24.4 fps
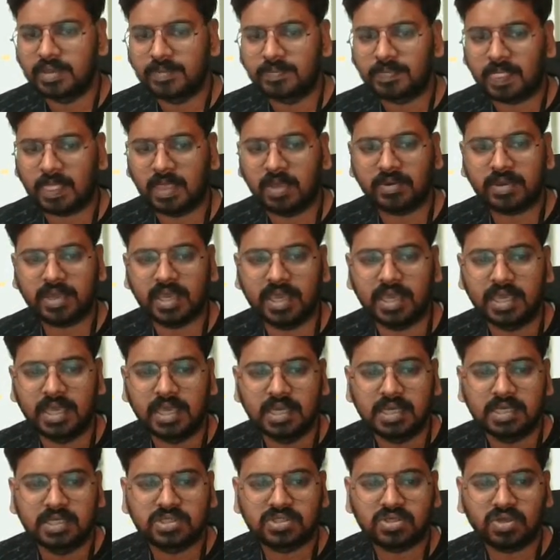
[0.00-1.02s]
Okay,
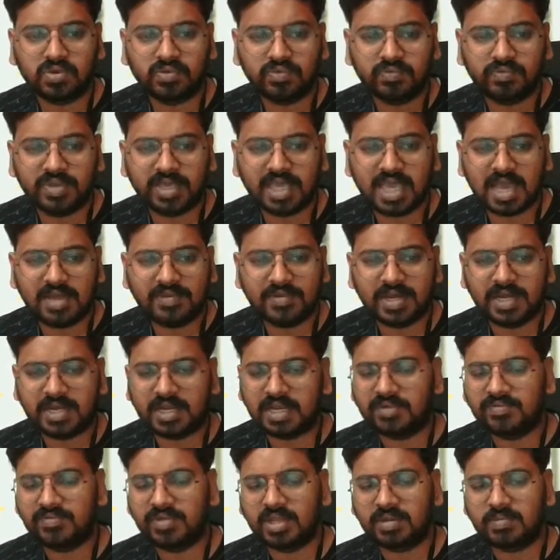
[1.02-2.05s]
so we have a
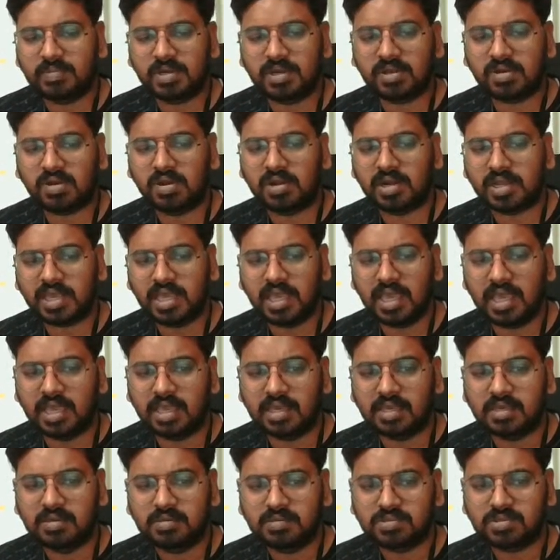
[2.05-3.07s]
return variable called k.